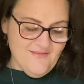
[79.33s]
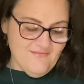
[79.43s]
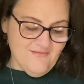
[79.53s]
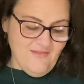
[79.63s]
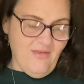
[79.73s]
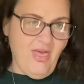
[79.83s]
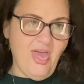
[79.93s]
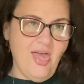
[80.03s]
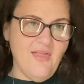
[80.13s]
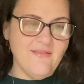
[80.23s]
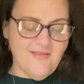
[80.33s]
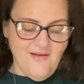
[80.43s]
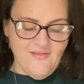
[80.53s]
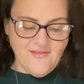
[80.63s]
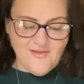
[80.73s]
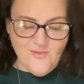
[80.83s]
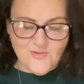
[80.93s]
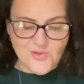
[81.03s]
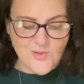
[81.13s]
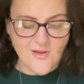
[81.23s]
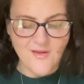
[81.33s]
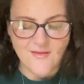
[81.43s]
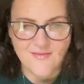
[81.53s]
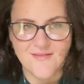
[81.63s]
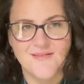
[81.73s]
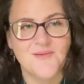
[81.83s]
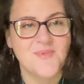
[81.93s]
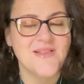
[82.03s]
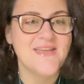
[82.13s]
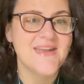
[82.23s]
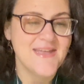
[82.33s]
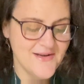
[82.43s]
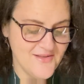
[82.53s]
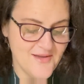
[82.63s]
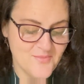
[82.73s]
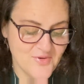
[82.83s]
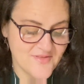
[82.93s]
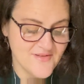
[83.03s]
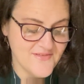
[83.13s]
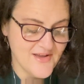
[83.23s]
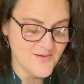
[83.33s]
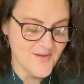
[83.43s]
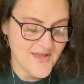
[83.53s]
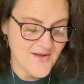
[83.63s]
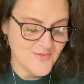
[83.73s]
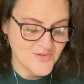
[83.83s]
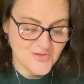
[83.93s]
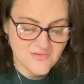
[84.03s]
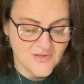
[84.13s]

Well, let's see how this goes, you guys. I'll be leaning in a lot and putting stuff down on my couch.